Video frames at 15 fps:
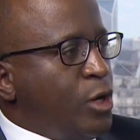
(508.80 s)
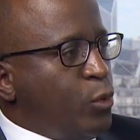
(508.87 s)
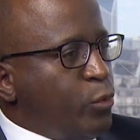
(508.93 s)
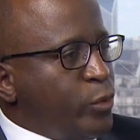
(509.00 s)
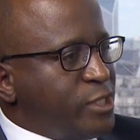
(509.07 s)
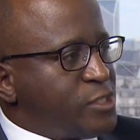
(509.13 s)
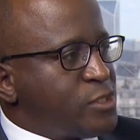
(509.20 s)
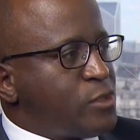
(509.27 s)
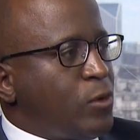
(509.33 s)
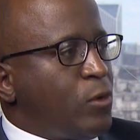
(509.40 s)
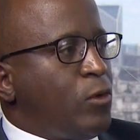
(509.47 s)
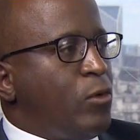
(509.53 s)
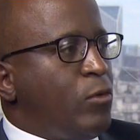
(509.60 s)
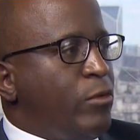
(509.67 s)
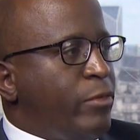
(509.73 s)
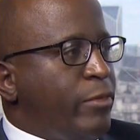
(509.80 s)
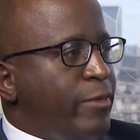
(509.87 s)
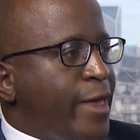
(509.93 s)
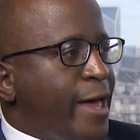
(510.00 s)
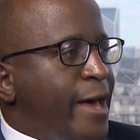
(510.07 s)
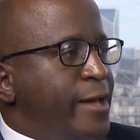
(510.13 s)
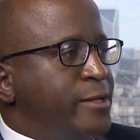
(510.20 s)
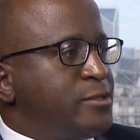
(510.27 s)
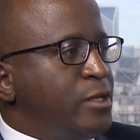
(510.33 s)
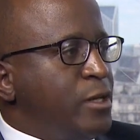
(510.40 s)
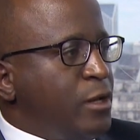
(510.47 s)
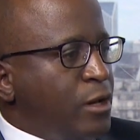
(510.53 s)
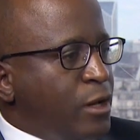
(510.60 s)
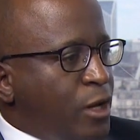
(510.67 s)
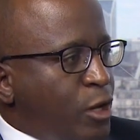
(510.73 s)
we saw that
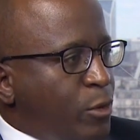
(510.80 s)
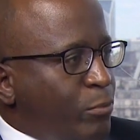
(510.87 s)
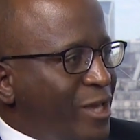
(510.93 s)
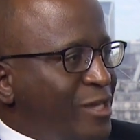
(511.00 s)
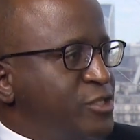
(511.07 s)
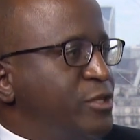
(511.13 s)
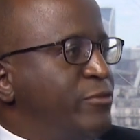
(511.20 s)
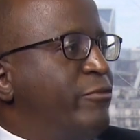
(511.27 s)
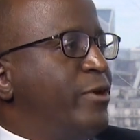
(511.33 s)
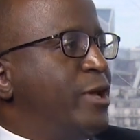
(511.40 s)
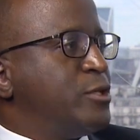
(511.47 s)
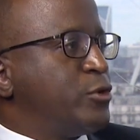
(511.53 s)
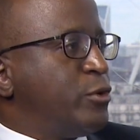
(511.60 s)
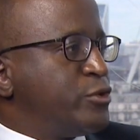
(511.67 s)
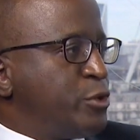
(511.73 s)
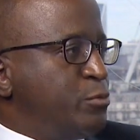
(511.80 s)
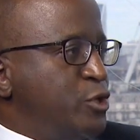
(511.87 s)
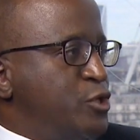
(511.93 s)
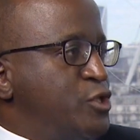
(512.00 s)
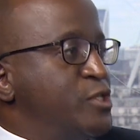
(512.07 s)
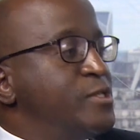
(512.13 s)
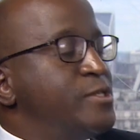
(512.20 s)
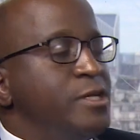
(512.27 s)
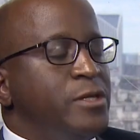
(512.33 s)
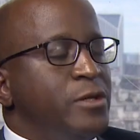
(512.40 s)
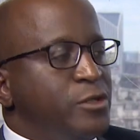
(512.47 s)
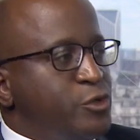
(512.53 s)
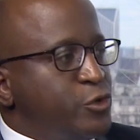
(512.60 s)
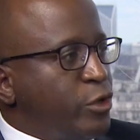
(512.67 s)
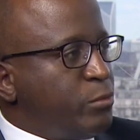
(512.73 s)
pension fund contributions did
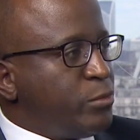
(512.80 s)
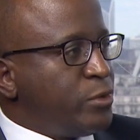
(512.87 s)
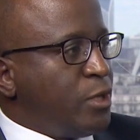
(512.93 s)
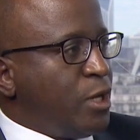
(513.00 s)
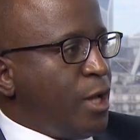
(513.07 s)
not drop.